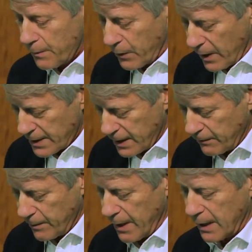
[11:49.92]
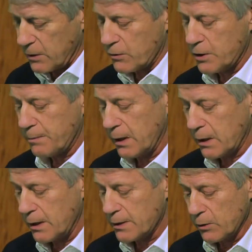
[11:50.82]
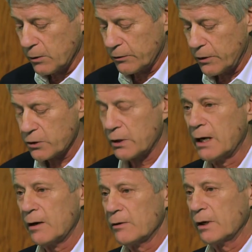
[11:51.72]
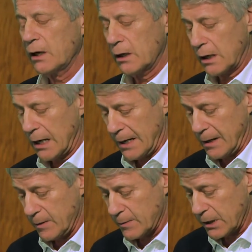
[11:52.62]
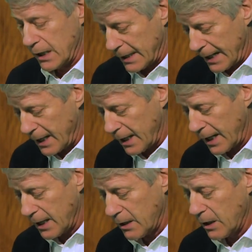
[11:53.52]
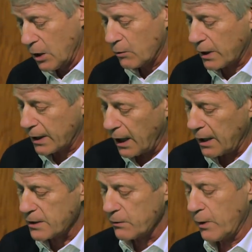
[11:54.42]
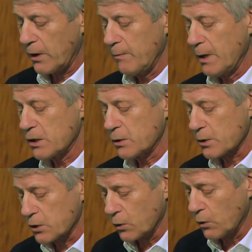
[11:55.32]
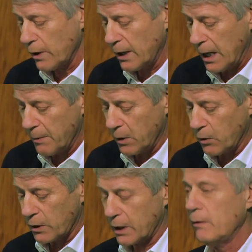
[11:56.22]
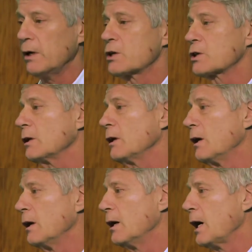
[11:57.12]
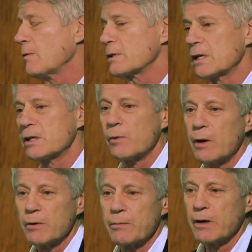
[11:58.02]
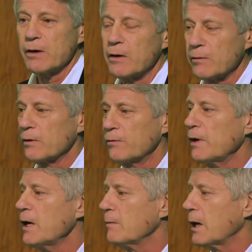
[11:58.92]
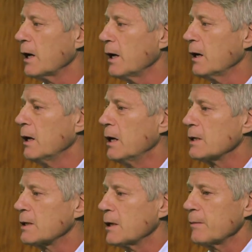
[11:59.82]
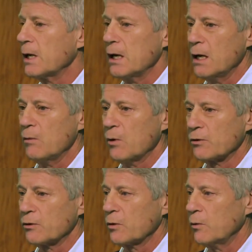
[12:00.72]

pressing for mandatory sprinklers in all social housing and in care homes. And again and again, regardless of whether the minister was Tory, Labour, or coalition, I was sent away with, my, over a flea in my ear telling me it wasn't